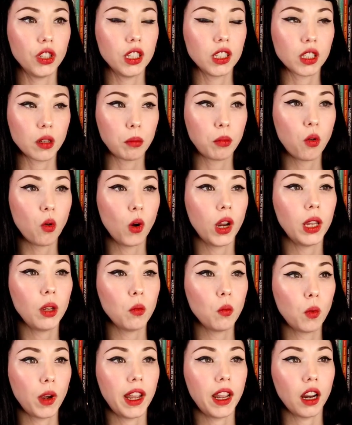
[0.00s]
is a
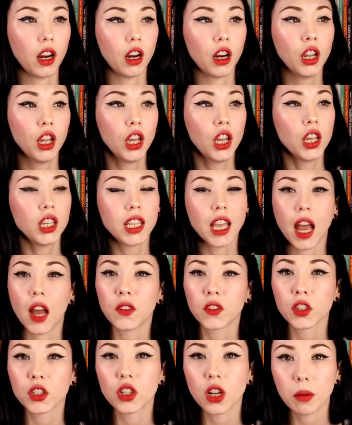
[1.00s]
point where you
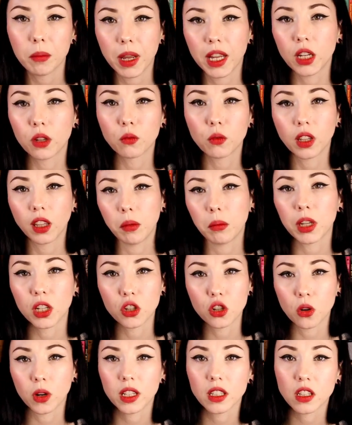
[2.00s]
have to start making really
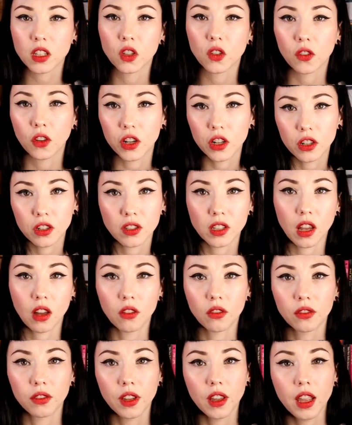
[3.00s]
big choices for
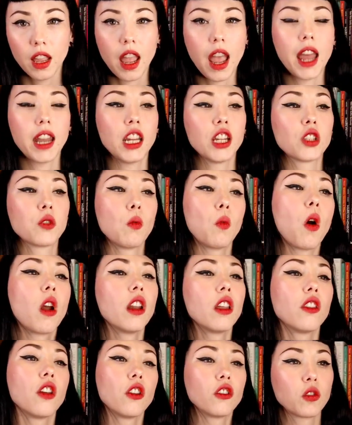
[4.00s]
yourself. And it's
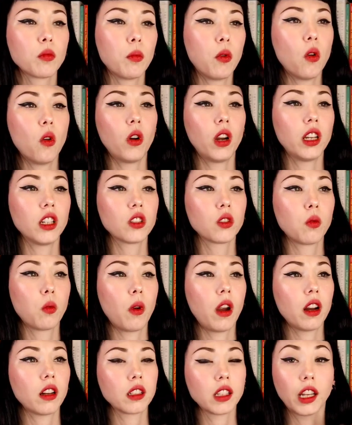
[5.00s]
one of those points
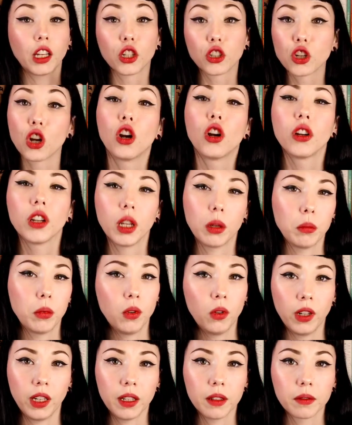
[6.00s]
where it's like a turning
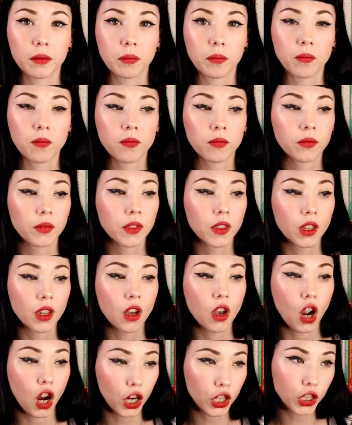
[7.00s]
point.
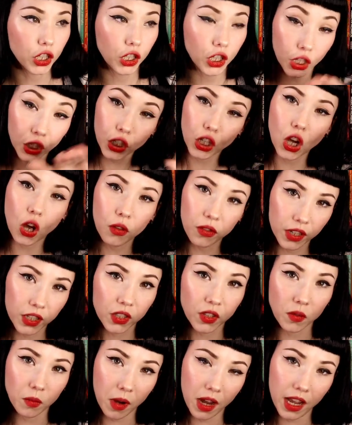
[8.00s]
Are you gonna go
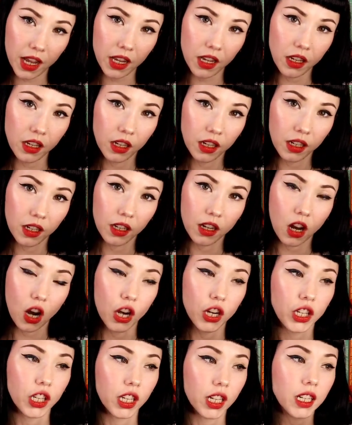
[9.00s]
this way?
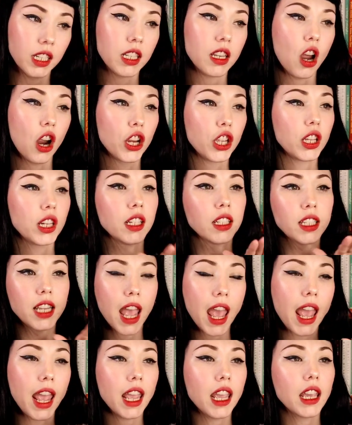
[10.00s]
Are you gonna
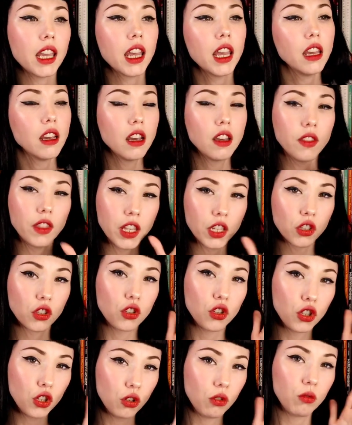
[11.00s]
take
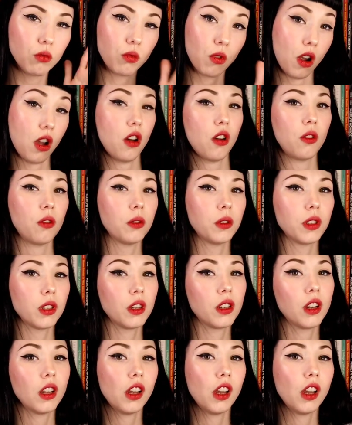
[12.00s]
this new road?